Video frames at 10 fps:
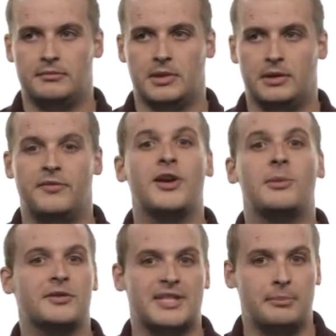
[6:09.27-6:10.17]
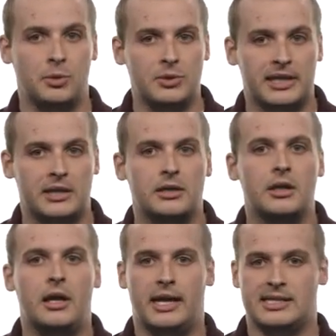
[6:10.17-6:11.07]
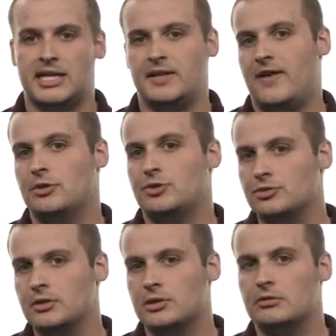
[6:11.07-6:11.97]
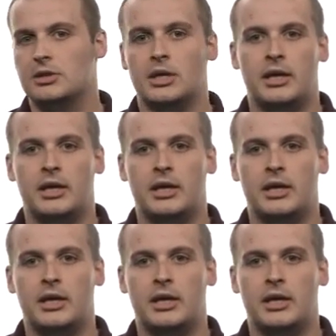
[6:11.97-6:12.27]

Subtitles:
a variable of type Boolean and assigned it the value true,